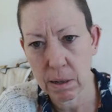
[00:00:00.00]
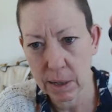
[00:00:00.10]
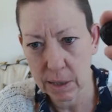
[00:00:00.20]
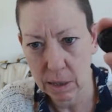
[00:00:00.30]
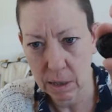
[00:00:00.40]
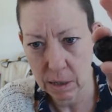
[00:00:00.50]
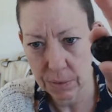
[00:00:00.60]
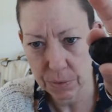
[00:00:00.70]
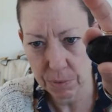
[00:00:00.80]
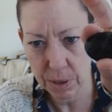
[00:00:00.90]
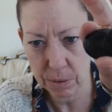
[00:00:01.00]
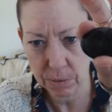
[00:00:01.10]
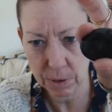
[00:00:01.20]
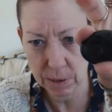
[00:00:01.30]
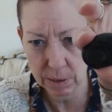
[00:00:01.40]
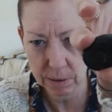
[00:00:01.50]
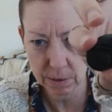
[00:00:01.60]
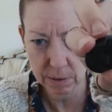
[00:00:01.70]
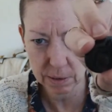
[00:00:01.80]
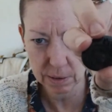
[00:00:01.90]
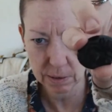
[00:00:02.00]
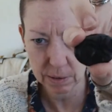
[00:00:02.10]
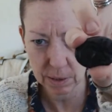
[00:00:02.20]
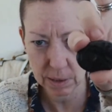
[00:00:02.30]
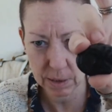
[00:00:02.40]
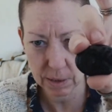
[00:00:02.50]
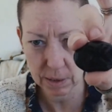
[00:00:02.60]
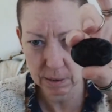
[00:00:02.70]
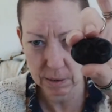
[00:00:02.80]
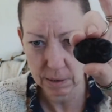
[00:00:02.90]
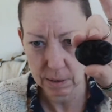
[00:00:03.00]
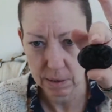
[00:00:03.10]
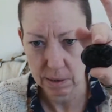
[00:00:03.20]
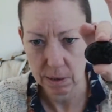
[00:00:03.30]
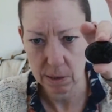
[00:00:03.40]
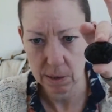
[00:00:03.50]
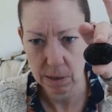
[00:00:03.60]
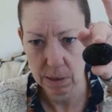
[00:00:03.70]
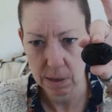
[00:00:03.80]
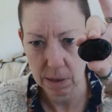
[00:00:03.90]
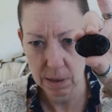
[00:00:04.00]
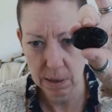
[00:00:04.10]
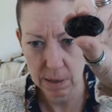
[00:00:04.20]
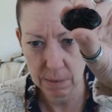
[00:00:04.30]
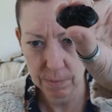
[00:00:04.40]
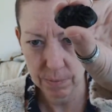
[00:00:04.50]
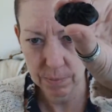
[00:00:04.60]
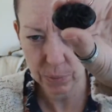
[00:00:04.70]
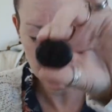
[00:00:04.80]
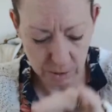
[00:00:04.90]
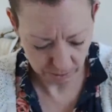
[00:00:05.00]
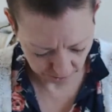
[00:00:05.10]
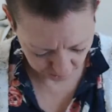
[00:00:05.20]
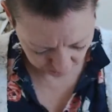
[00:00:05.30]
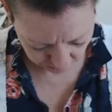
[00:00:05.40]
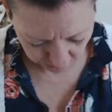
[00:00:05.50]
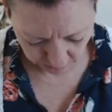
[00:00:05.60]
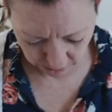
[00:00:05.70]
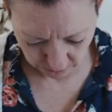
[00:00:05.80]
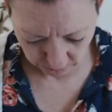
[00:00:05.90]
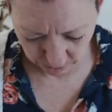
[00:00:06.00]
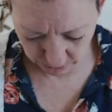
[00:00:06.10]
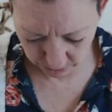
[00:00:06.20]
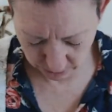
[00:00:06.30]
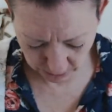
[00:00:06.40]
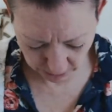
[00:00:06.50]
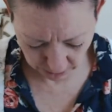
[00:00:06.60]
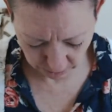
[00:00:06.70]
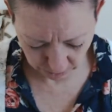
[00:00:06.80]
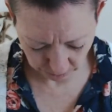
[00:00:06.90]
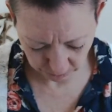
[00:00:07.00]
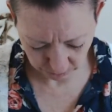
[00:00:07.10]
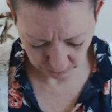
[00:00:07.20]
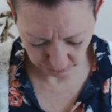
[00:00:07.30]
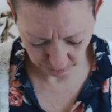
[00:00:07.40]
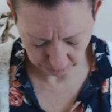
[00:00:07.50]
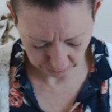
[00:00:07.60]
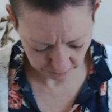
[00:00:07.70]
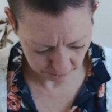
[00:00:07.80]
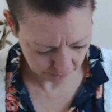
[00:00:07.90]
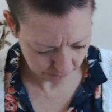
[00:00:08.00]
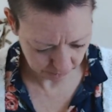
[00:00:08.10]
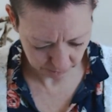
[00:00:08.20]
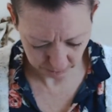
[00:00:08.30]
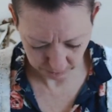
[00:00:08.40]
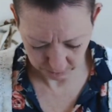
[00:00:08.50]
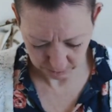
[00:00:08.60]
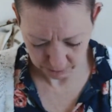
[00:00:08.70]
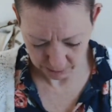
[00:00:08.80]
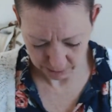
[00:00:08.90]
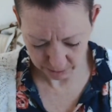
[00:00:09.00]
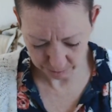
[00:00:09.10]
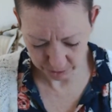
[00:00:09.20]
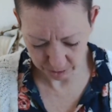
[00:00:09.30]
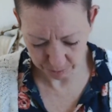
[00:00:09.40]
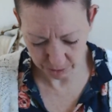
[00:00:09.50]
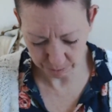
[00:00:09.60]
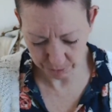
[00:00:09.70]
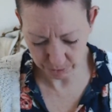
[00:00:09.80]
like carved roses. Can you see that? Brooch. Where did I get those ones from? I think that must have been the